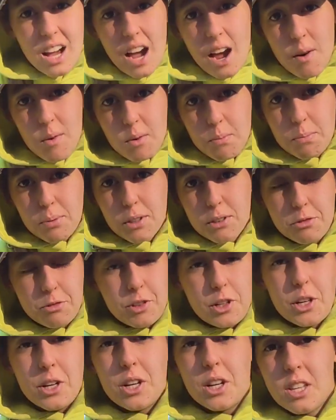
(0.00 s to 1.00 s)
I would
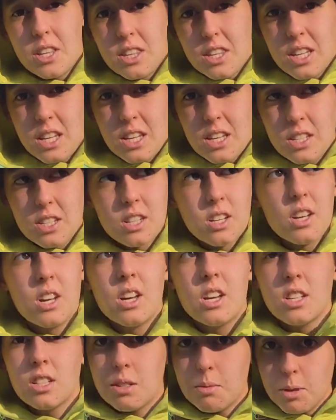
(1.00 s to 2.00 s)
prefer these
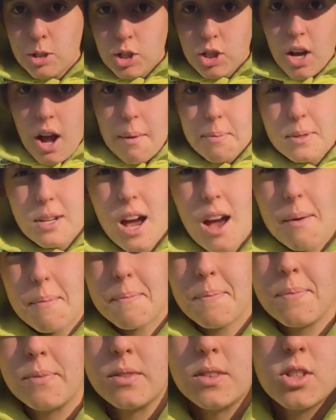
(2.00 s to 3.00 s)
to be chopped up,
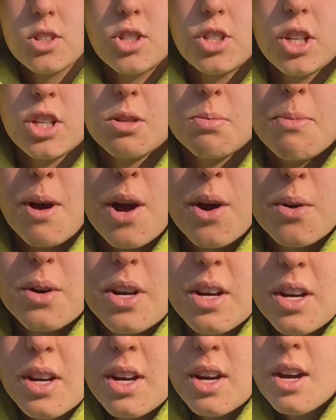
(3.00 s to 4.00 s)
just
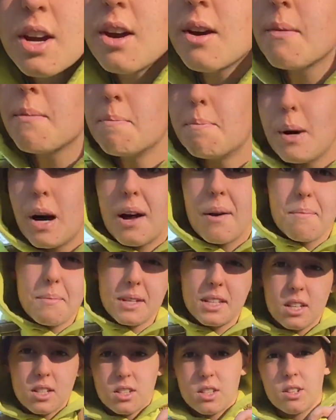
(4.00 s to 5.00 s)
mowed, but
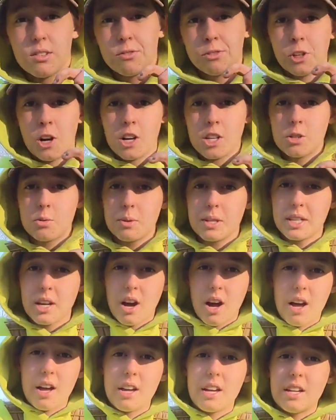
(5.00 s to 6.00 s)
because of the frost we
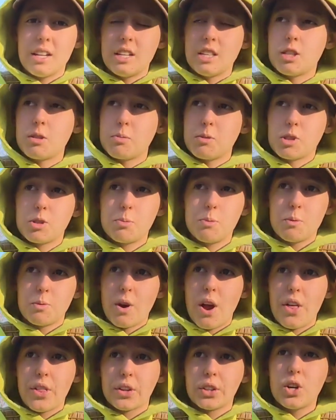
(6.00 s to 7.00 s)
got, and it's just been
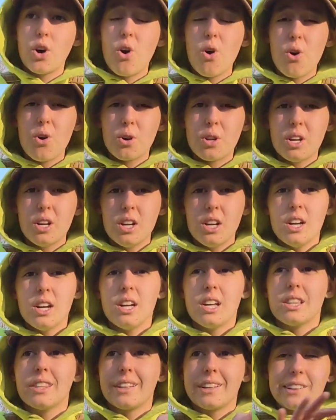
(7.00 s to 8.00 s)
rather cold,
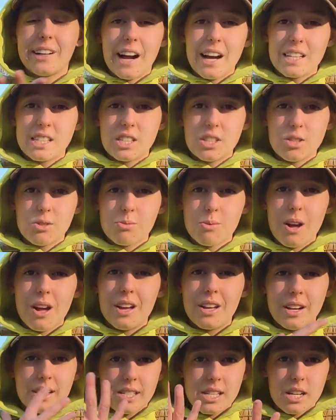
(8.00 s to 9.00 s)
the grass is
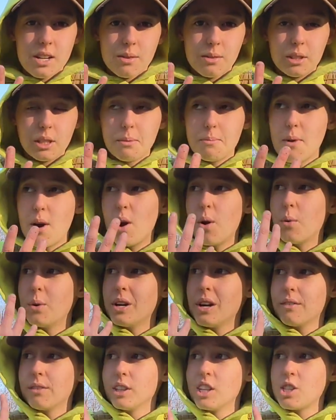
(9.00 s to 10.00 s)
wet, and I can't really mow
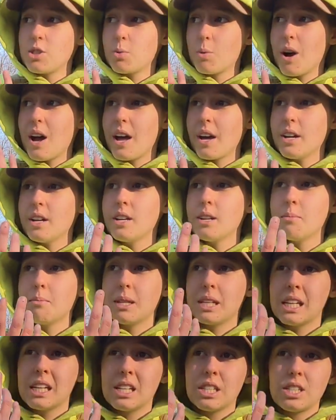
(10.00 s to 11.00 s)
whenever it's wet
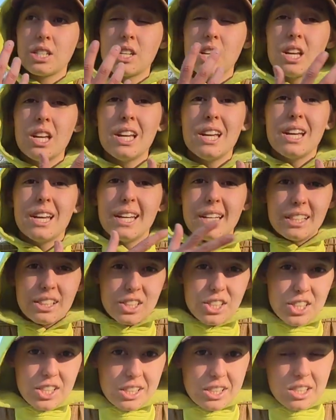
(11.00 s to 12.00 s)
because it'll
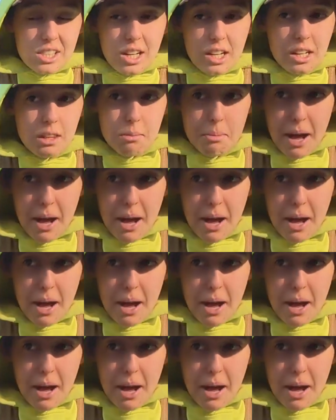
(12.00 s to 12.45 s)
just get stuck in the